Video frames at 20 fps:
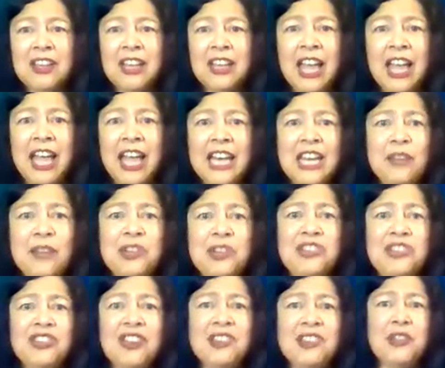And he was
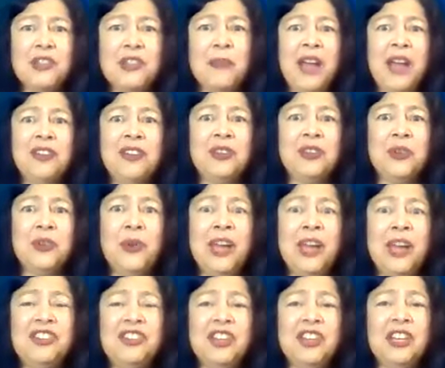just about to
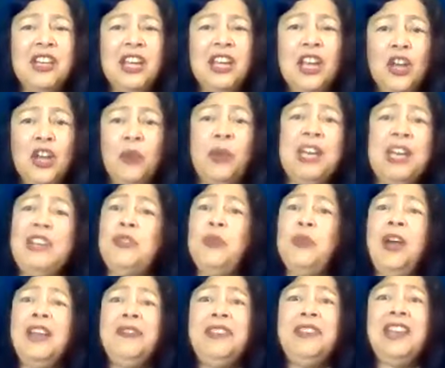question when his
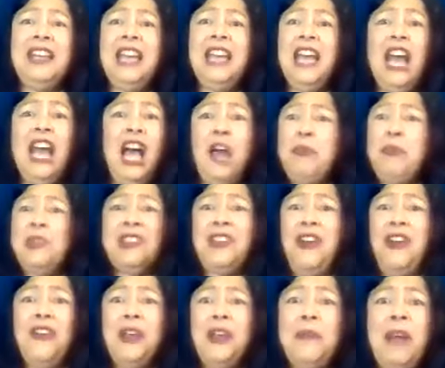wife said, I'm
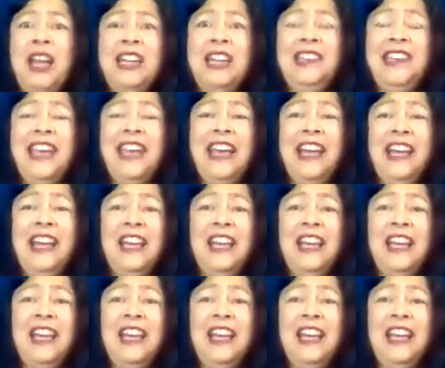sorry, my dear.